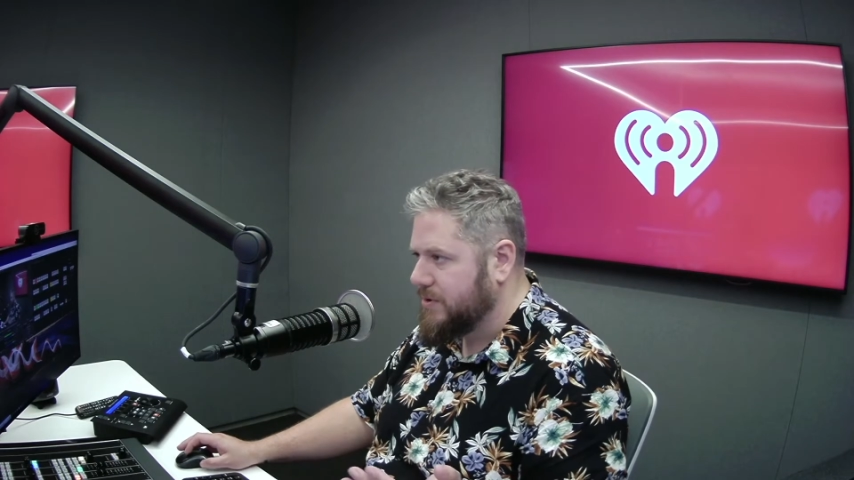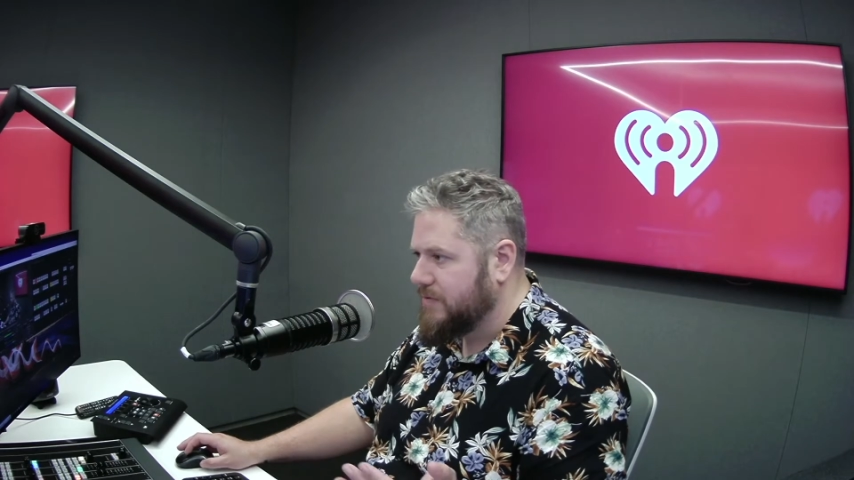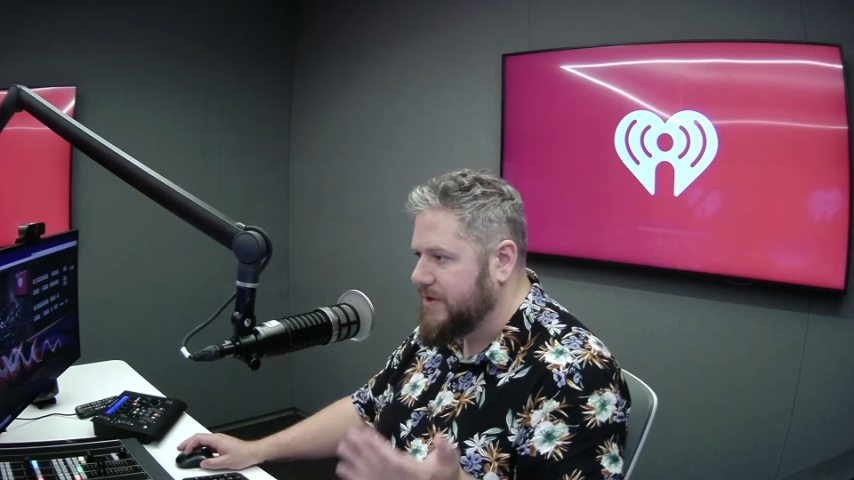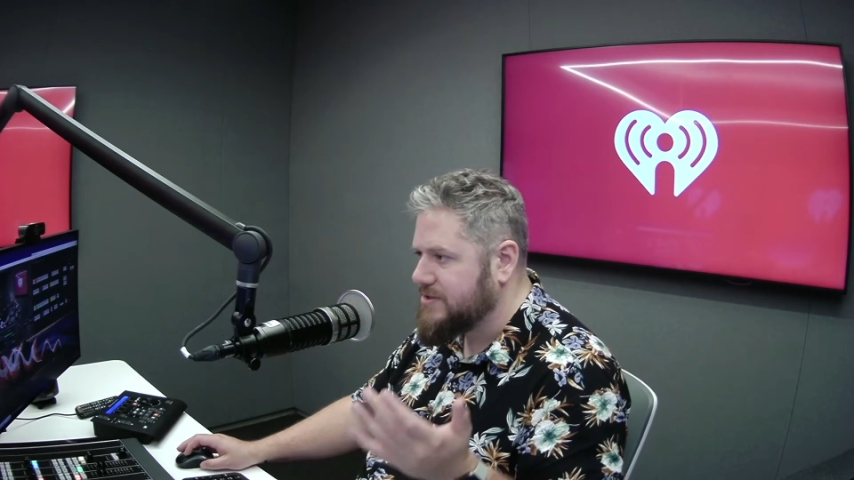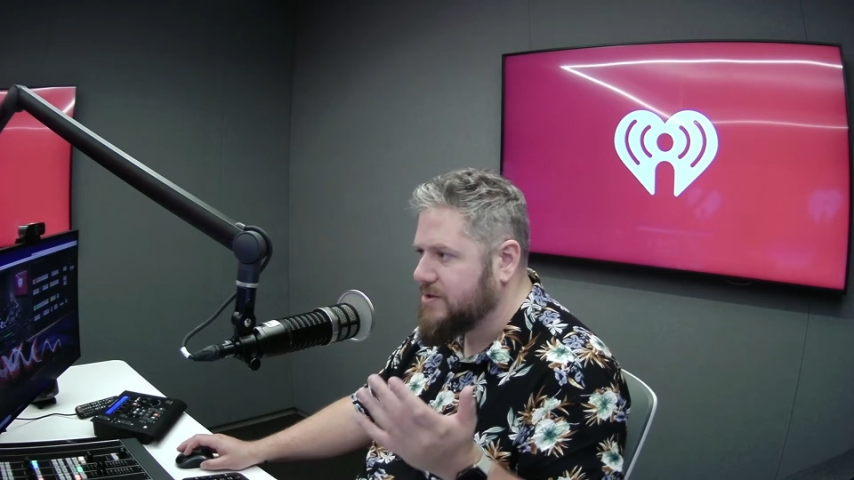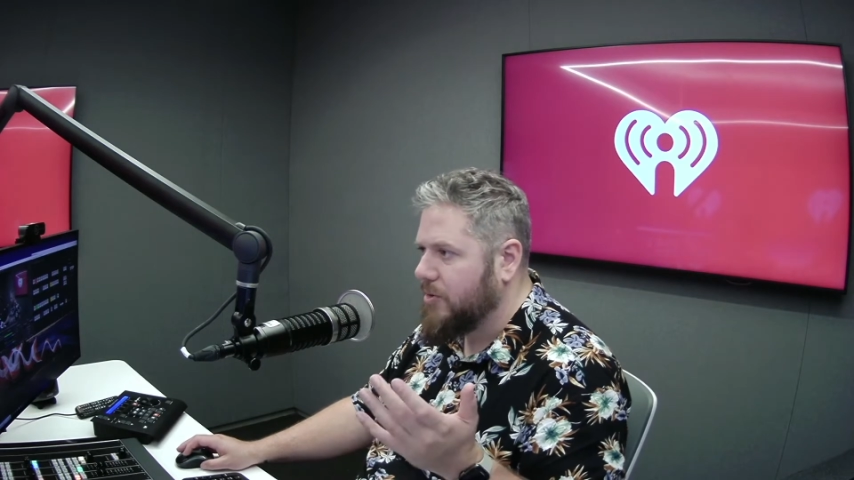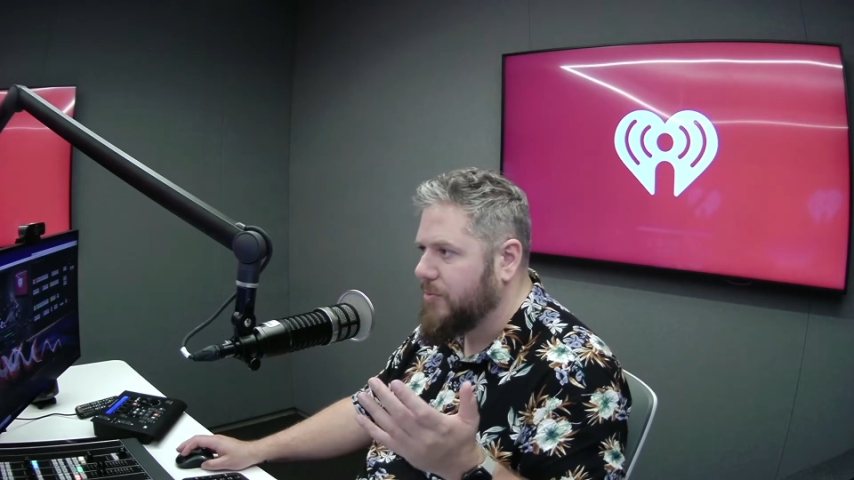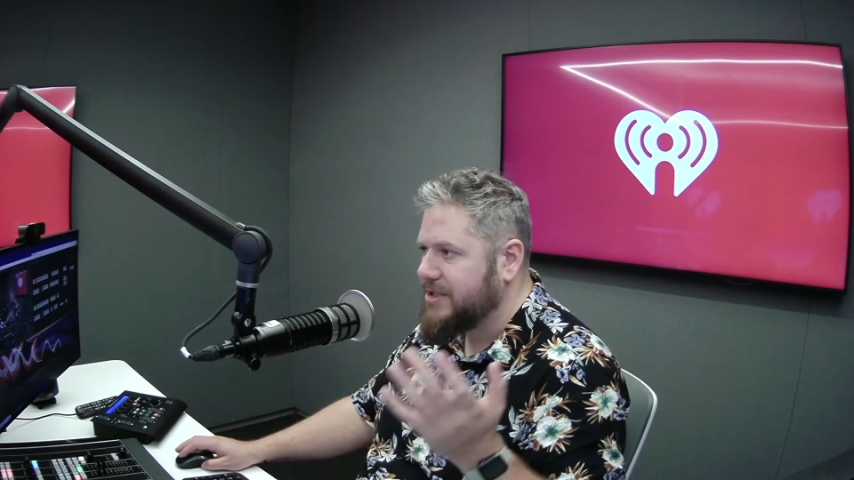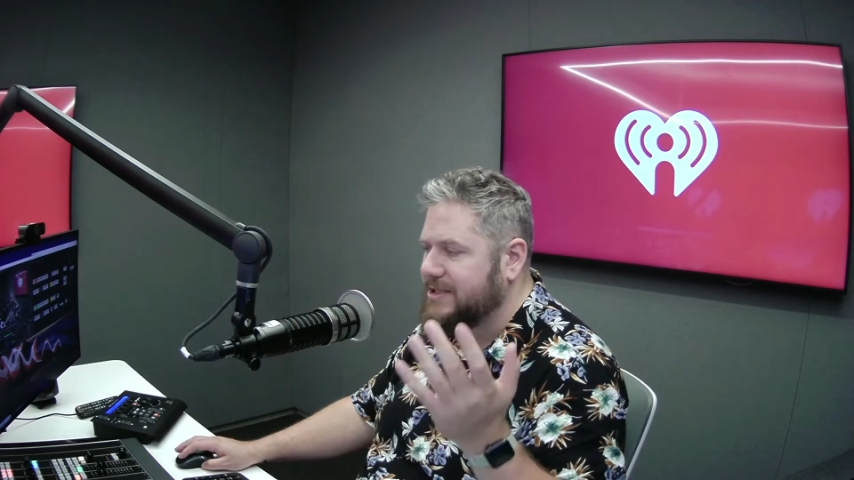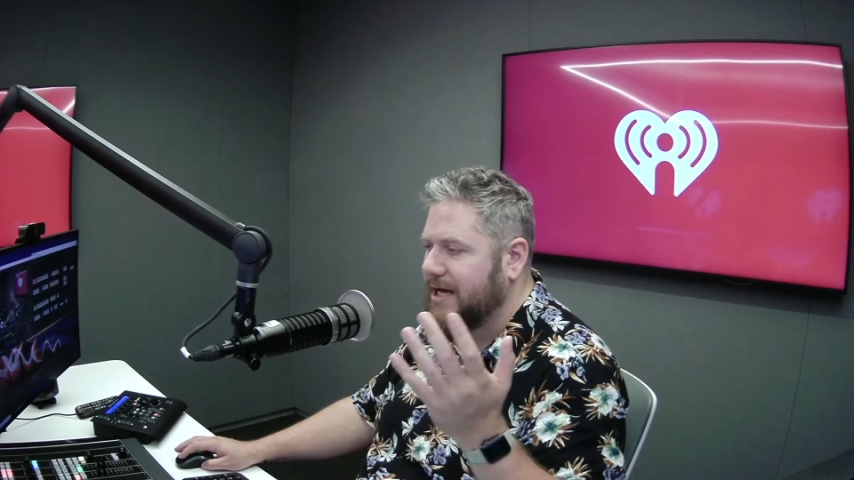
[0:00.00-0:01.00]
physical, but
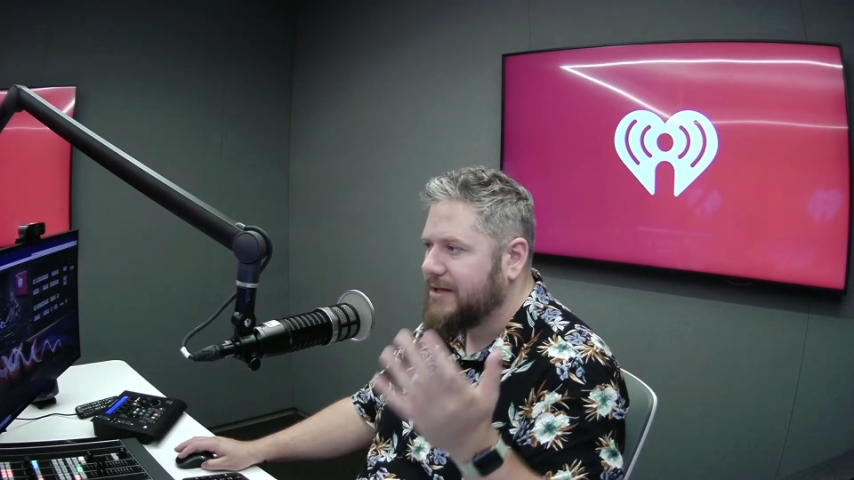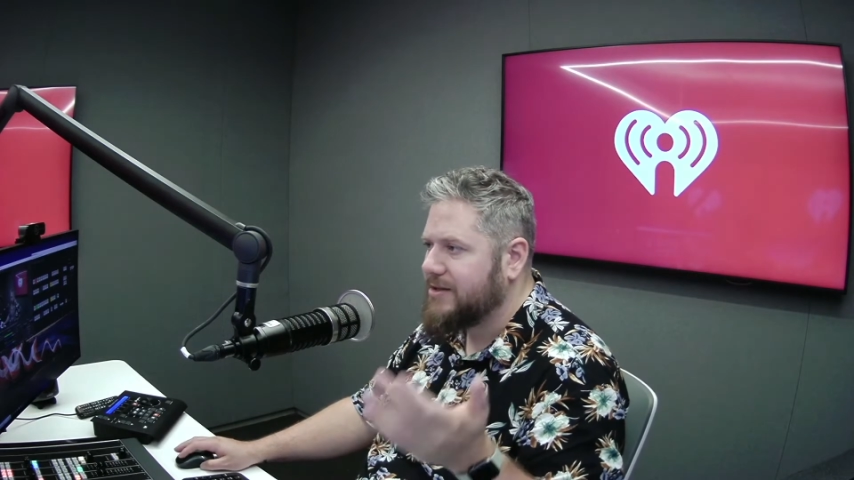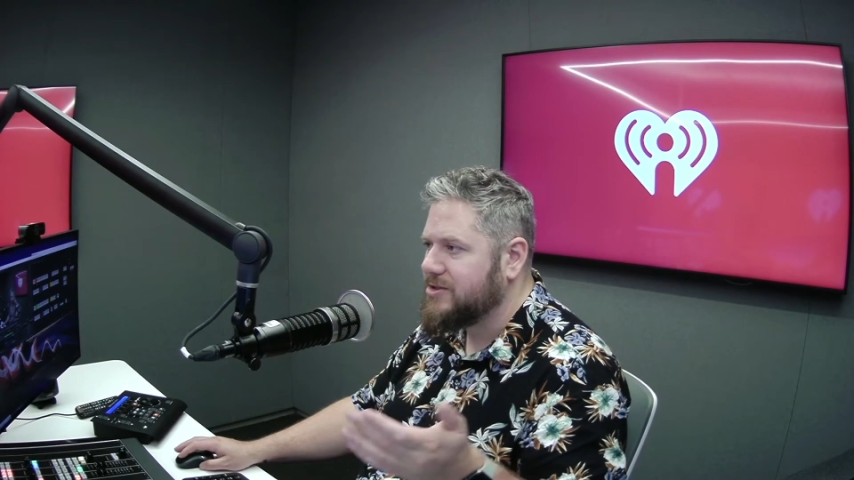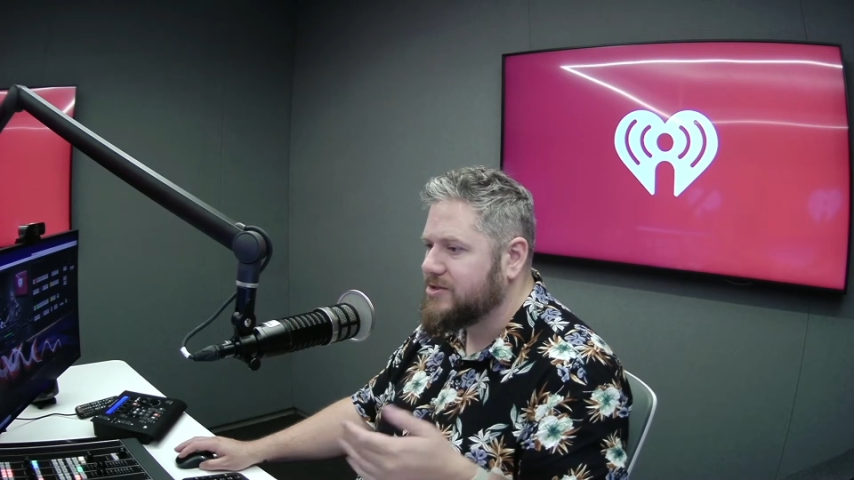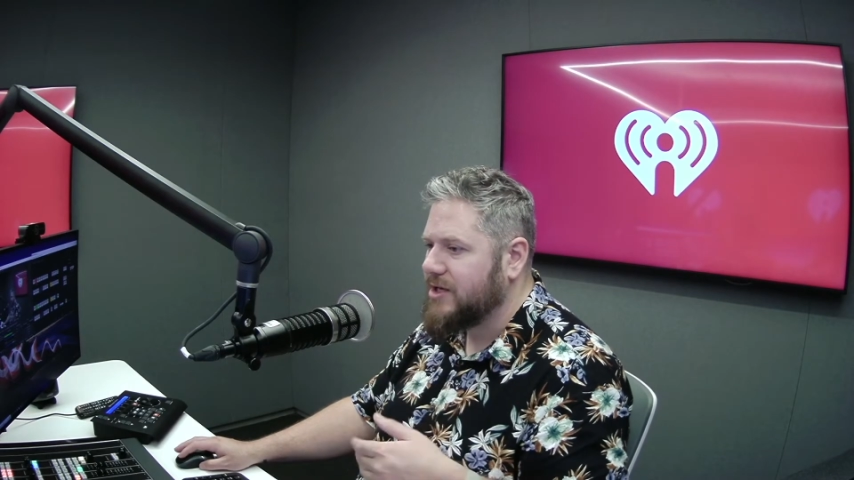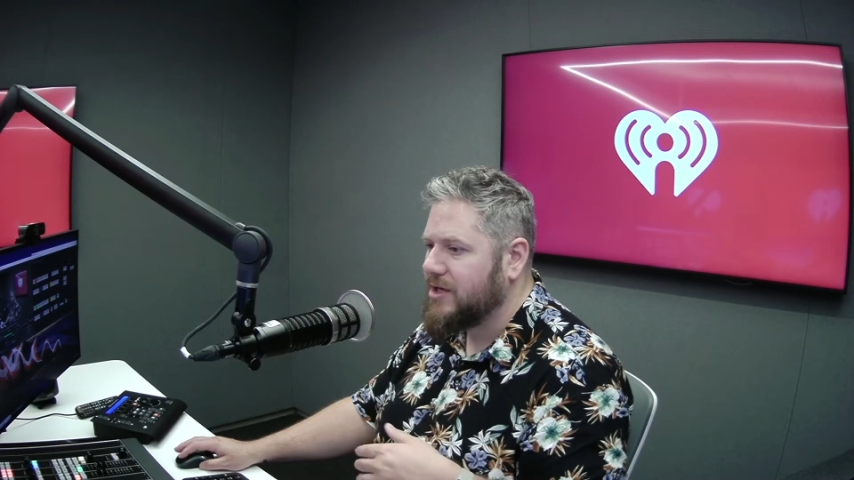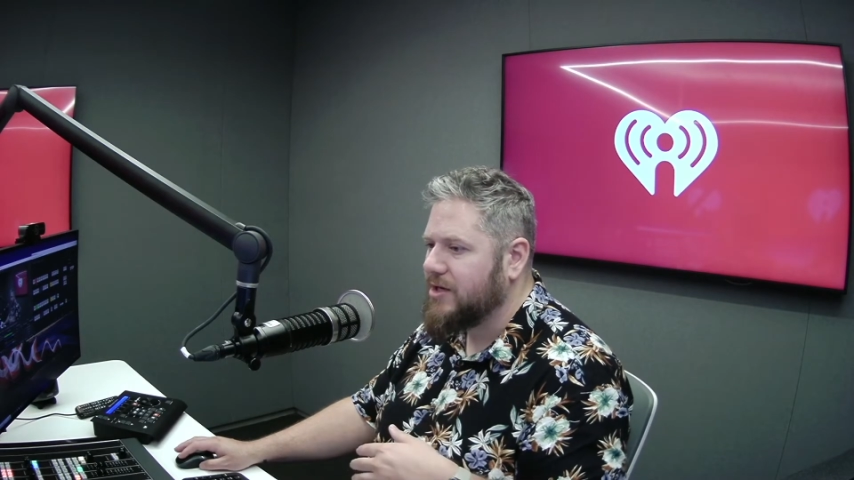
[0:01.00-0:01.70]
it's not just like